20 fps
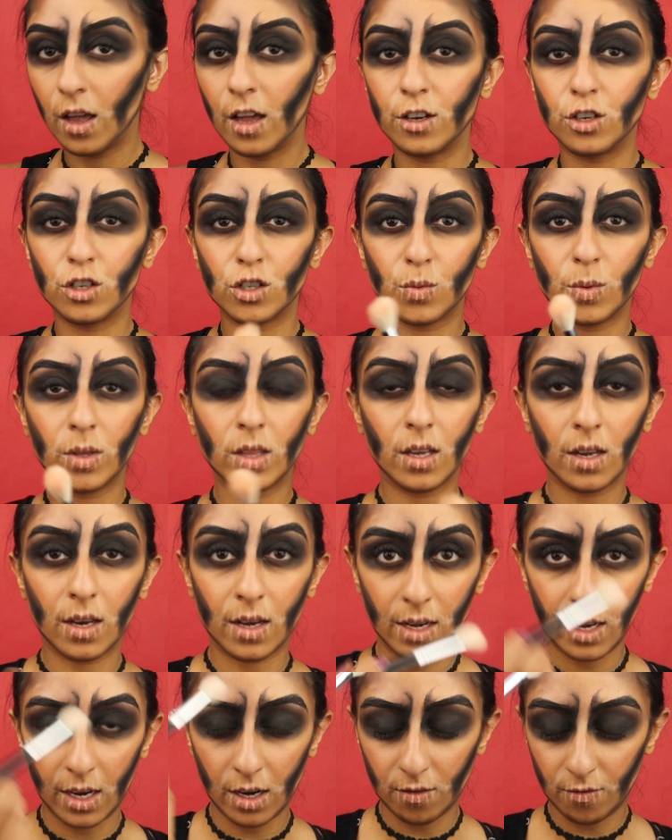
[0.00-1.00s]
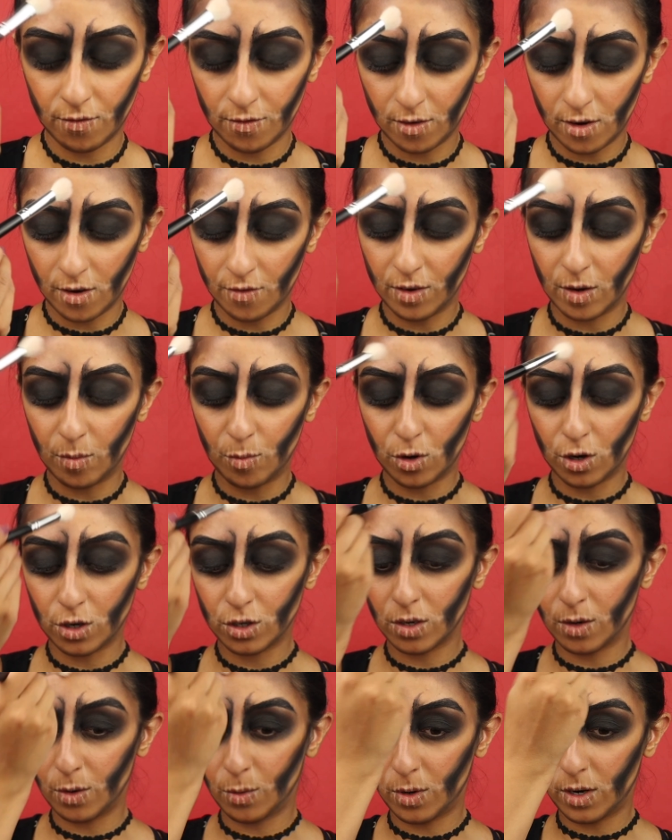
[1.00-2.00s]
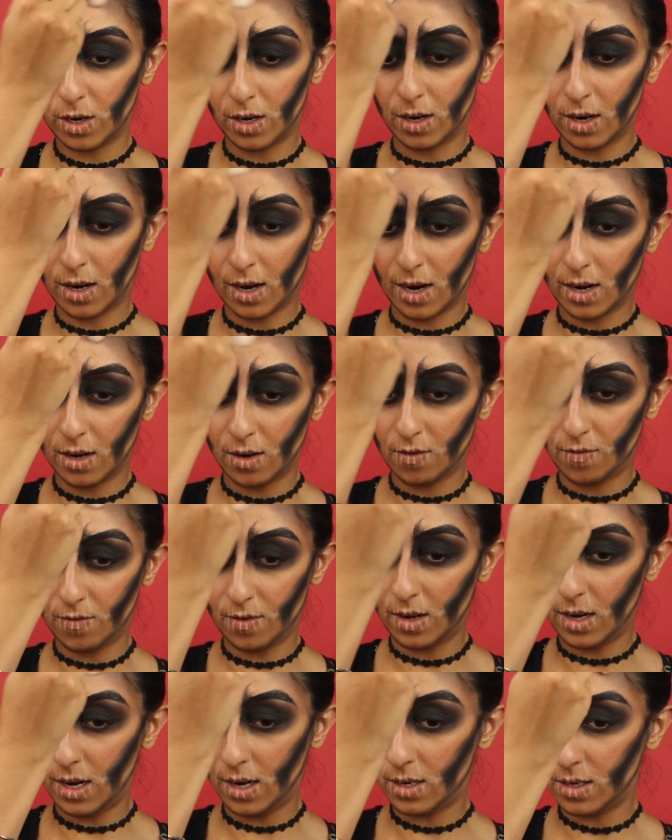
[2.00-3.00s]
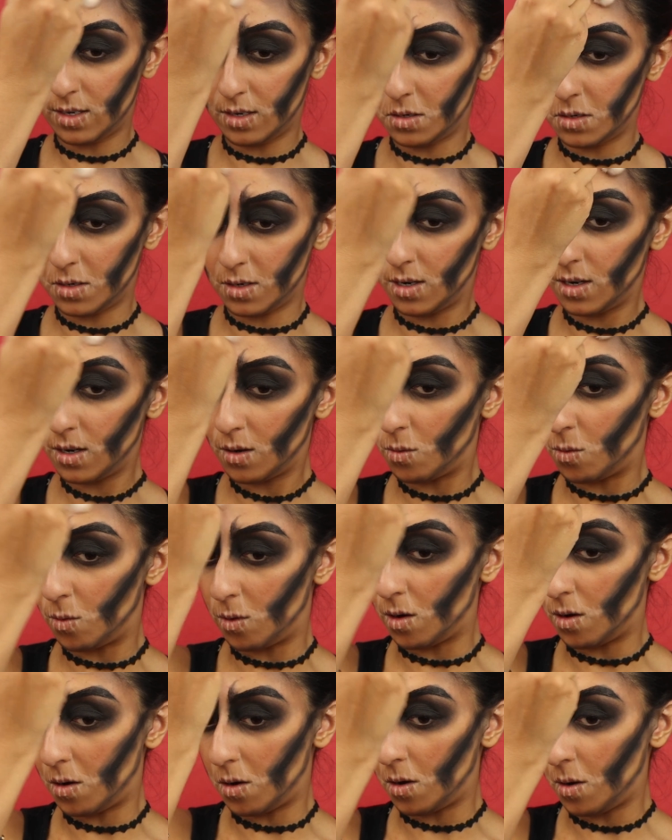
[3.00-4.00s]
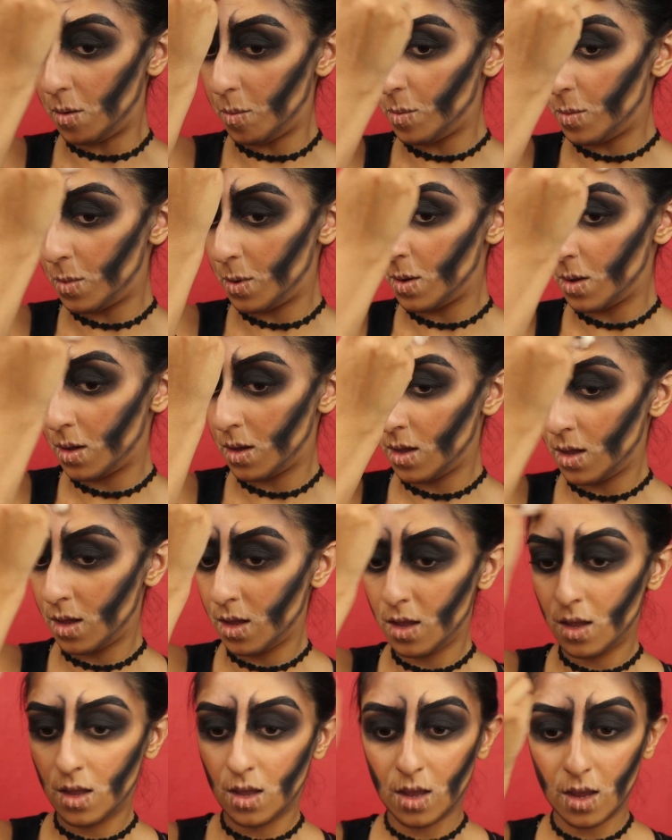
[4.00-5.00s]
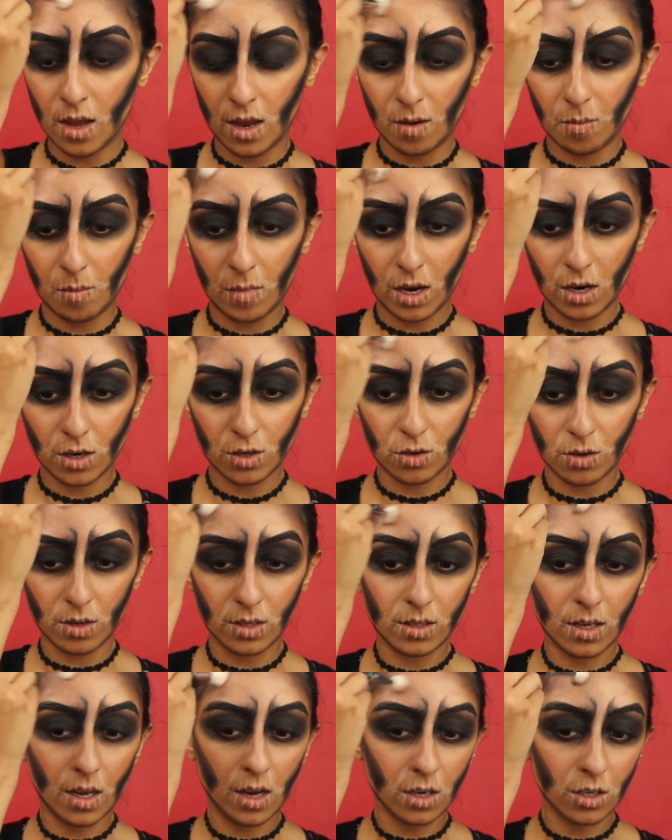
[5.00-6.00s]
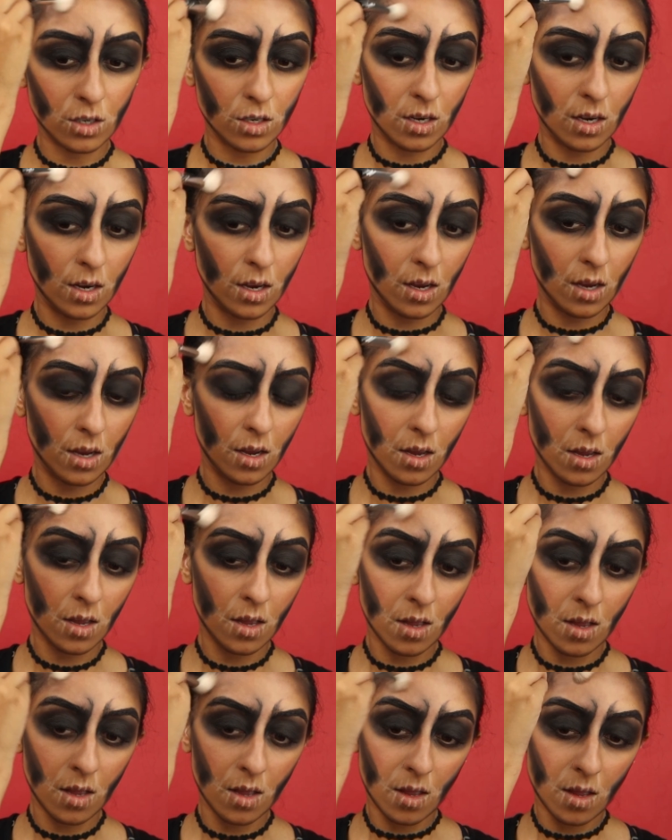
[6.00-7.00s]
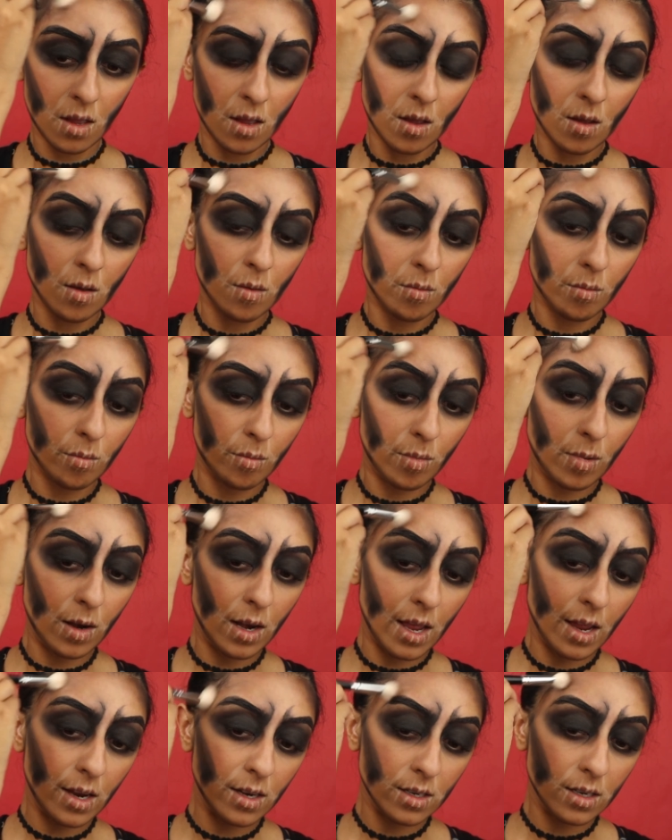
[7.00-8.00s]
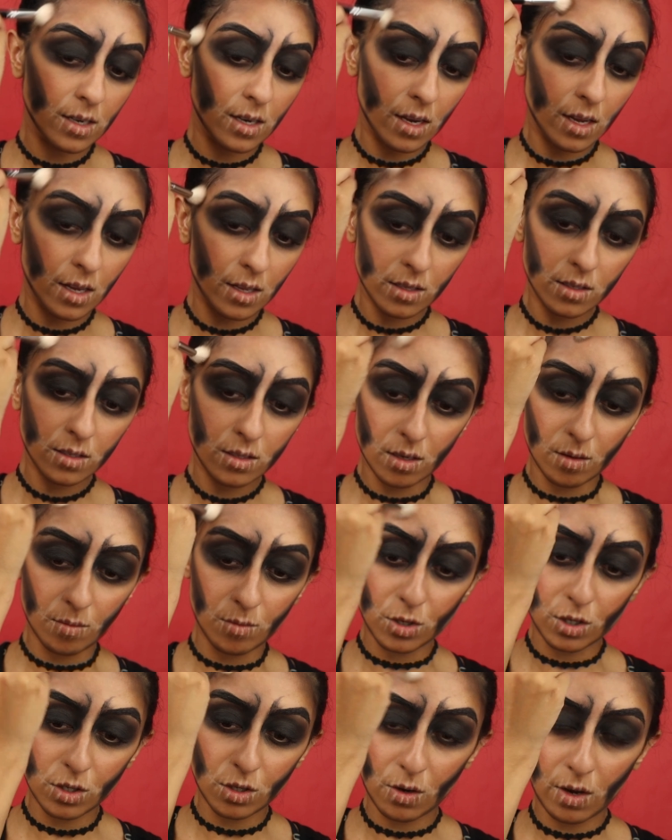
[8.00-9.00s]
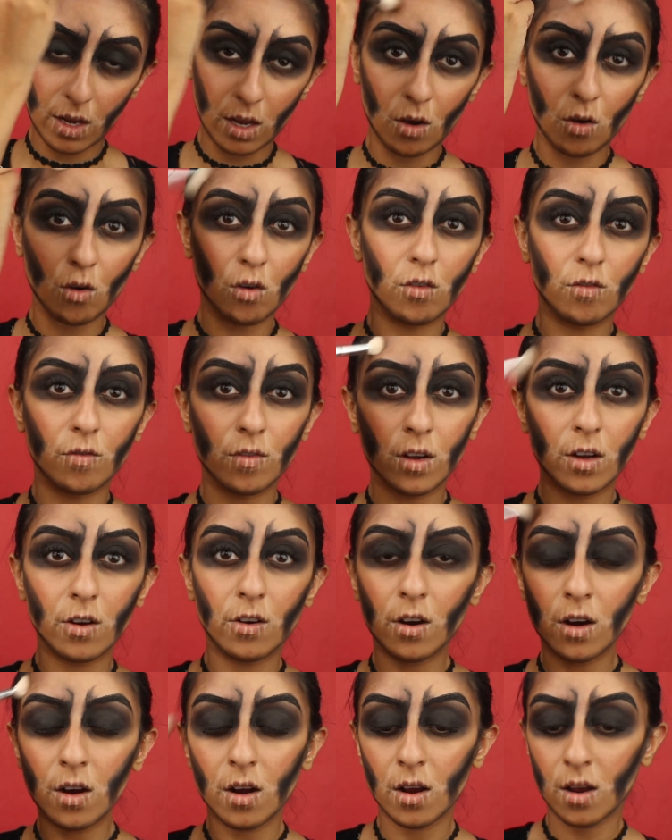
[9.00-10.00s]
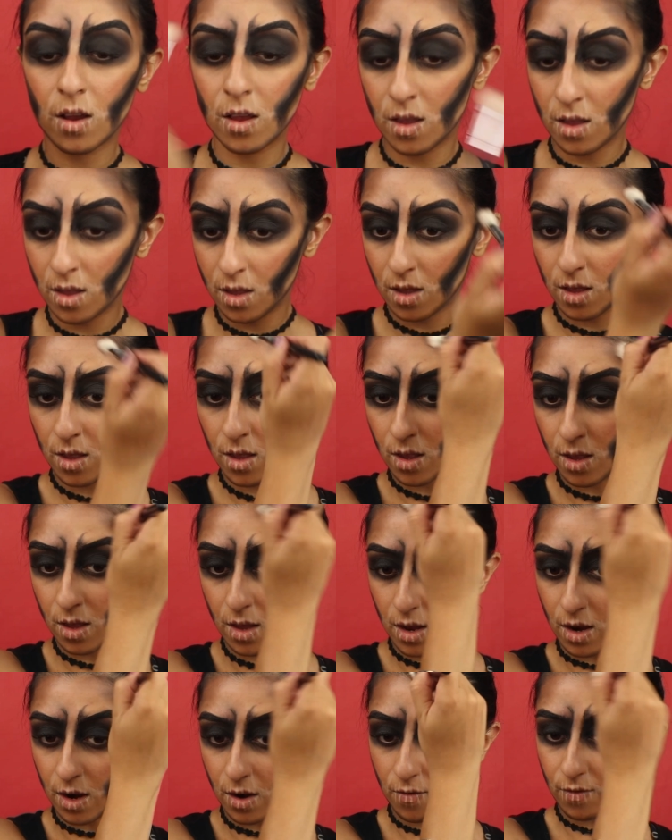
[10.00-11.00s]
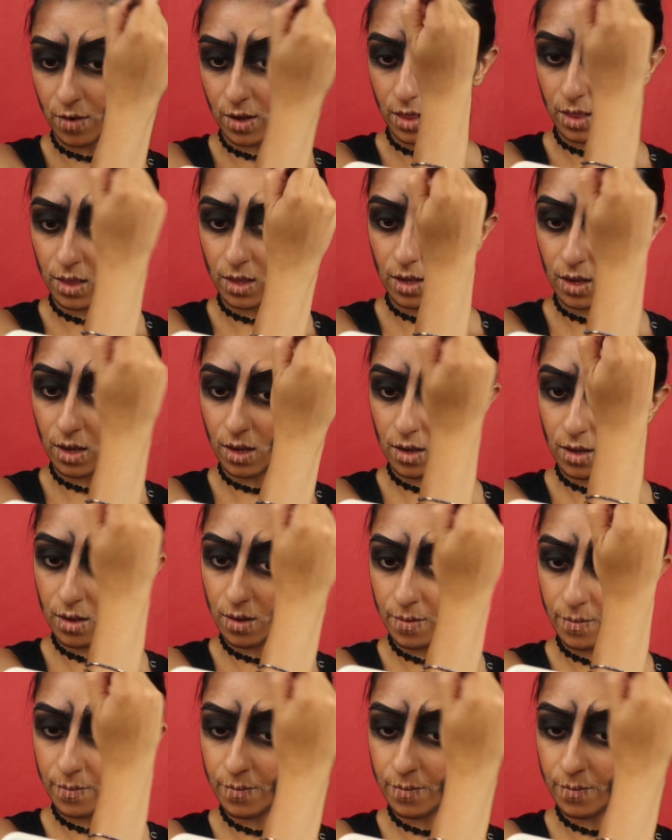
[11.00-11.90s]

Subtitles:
And just with a clean fluffy brush, I want to kind of neaten it all up and make sure it's actually blended in. So I'm just going over everything.